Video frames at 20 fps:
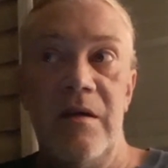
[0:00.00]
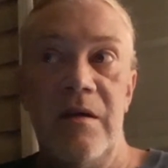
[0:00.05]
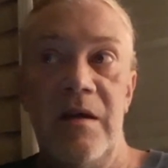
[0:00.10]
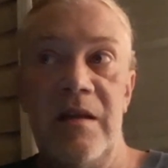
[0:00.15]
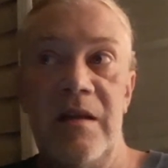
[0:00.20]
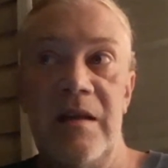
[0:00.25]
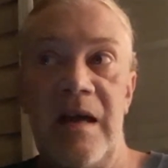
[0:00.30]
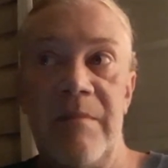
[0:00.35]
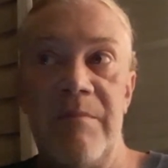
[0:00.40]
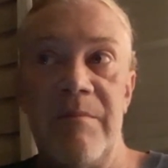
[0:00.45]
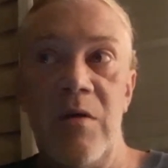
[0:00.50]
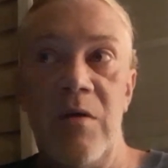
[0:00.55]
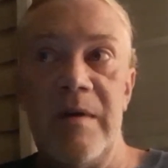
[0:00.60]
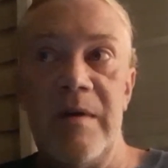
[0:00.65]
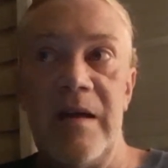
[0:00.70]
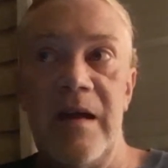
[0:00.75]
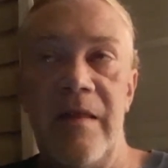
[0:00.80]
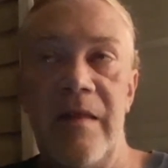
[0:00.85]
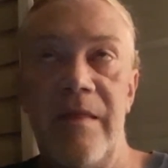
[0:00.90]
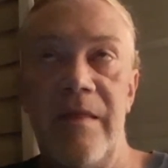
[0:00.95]
in that
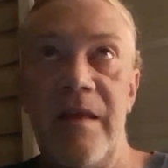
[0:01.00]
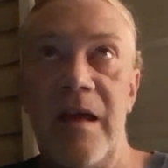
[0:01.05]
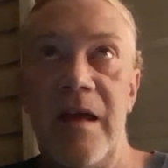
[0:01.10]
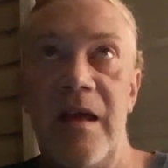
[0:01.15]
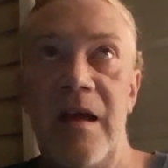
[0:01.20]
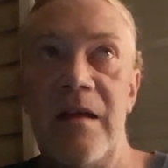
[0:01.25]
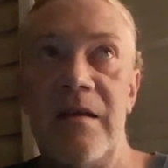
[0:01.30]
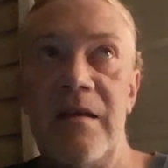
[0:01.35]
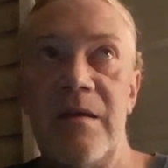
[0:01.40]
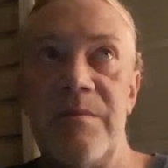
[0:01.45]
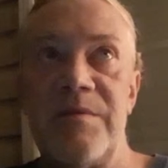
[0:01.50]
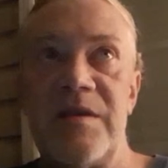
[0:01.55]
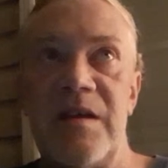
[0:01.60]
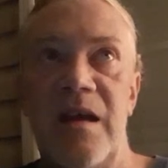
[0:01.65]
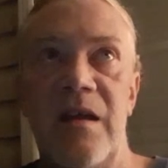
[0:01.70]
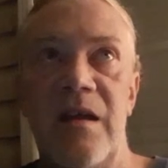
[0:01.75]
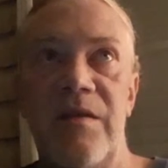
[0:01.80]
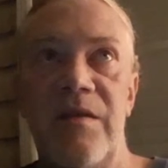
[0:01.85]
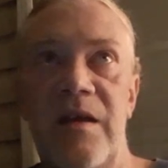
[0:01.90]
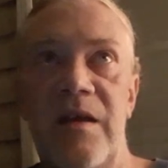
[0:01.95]
moment, and they end up
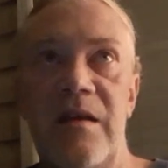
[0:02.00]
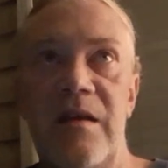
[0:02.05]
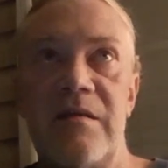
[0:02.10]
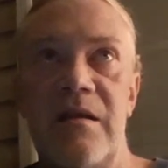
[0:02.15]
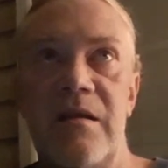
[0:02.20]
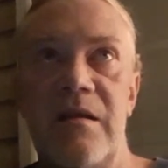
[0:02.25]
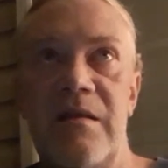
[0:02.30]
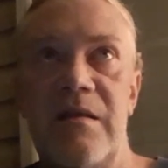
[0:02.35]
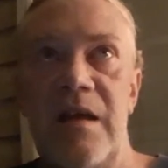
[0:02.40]
saying things that